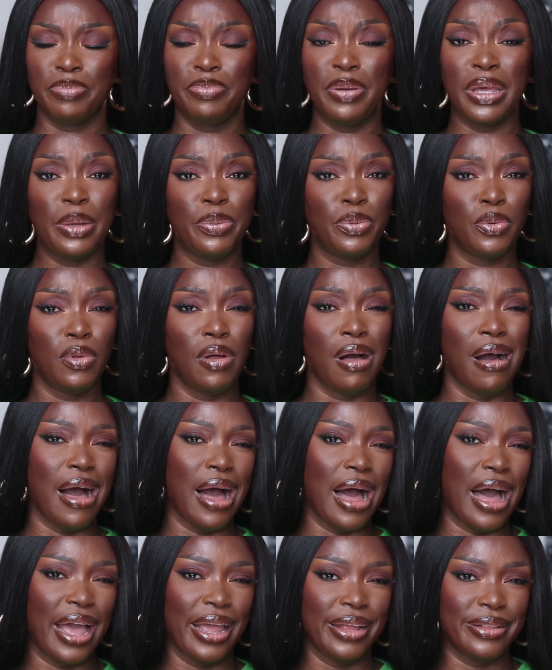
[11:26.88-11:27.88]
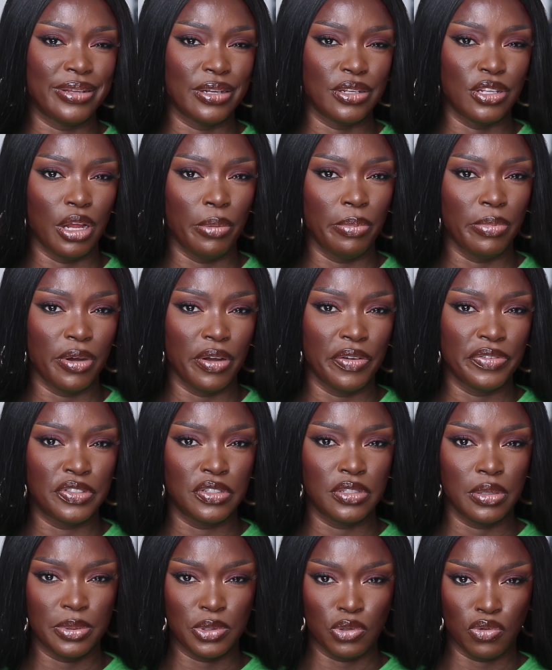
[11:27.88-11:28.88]
people hide the number of
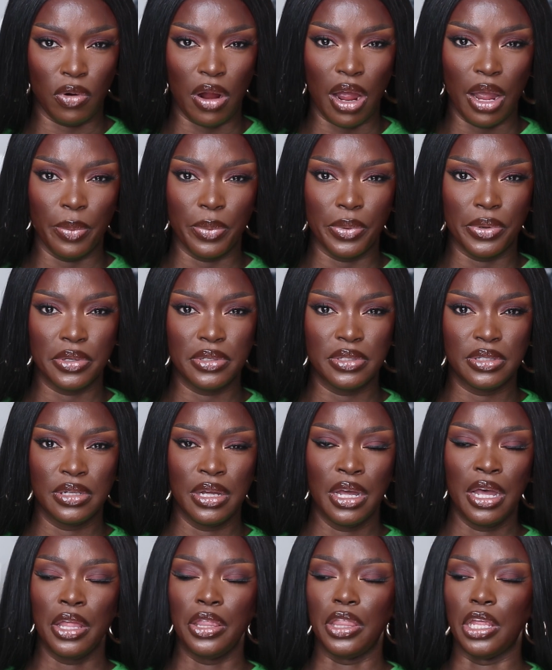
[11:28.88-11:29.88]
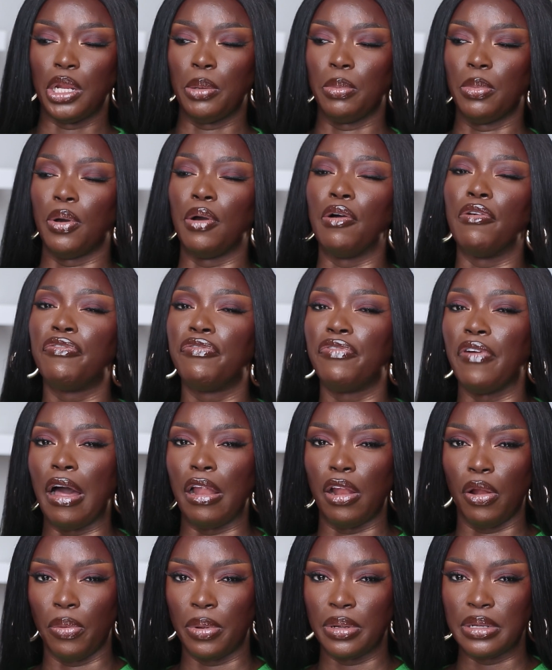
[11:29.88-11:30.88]
subscribers, the number of
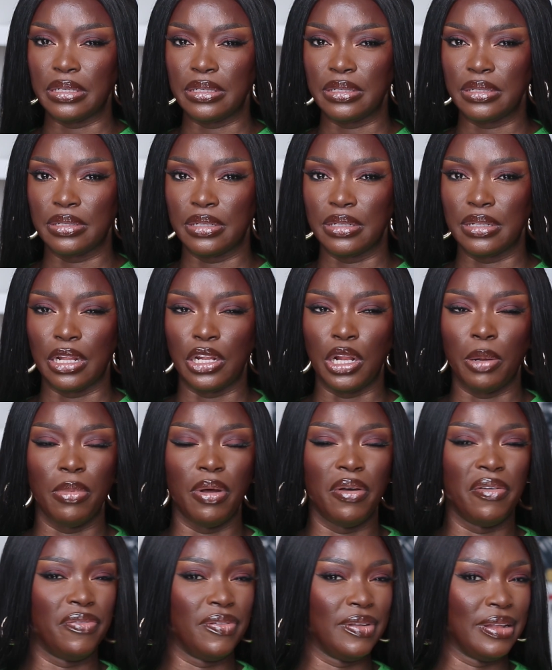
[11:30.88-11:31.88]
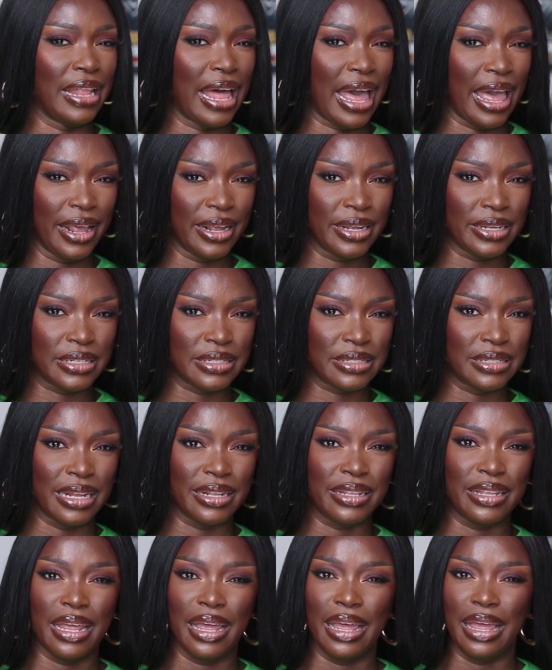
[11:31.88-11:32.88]
followers, the number of likes
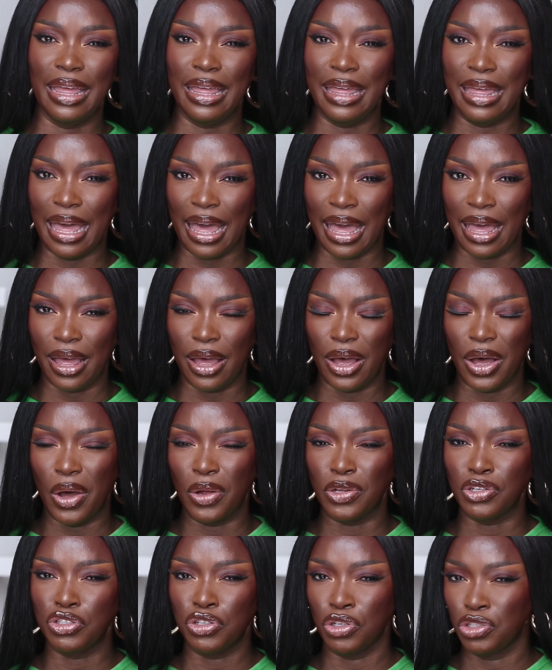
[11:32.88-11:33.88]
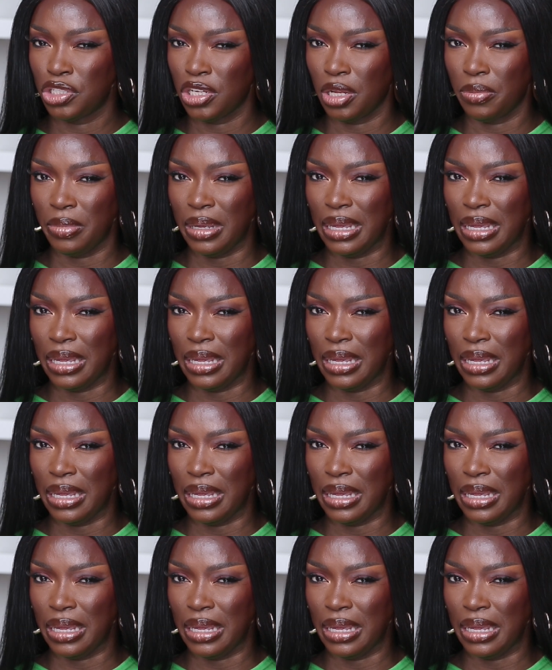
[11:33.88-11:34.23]
that they get on social